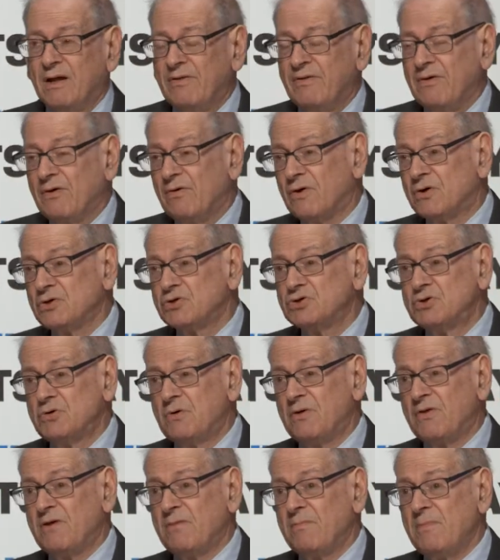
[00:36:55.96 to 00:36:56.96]
There are
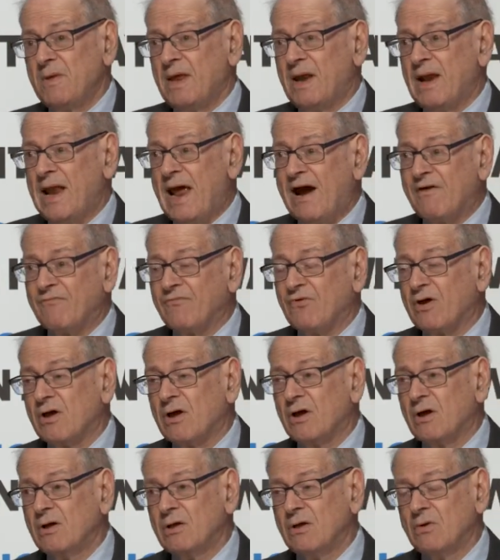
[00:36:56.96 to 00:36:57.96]
2 of them in
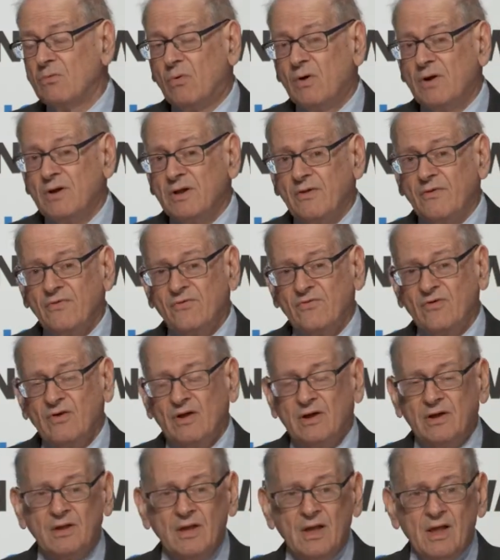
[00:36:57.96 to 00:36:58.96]
Africa. One is
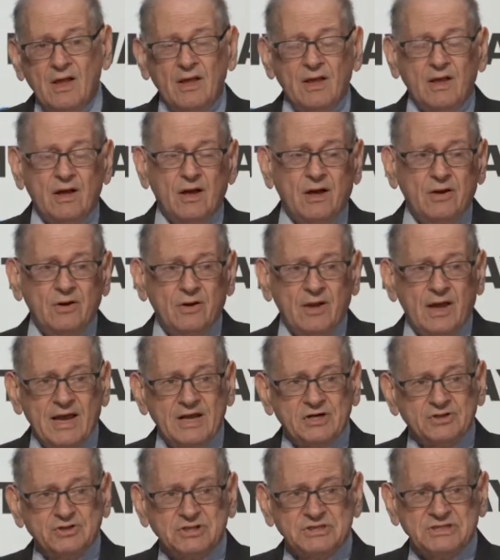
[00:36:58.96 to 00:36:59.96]
an
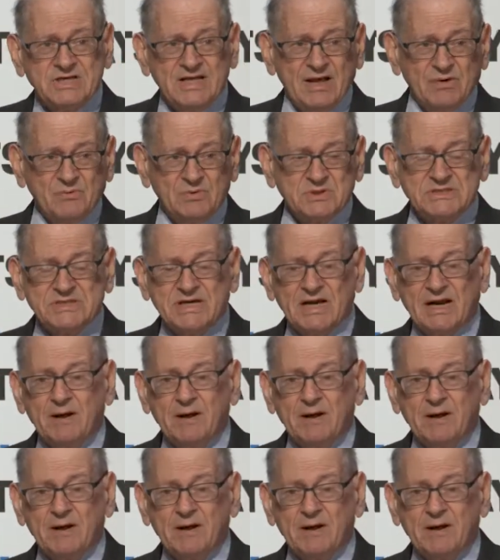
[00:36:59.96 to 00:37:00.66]
agency that was set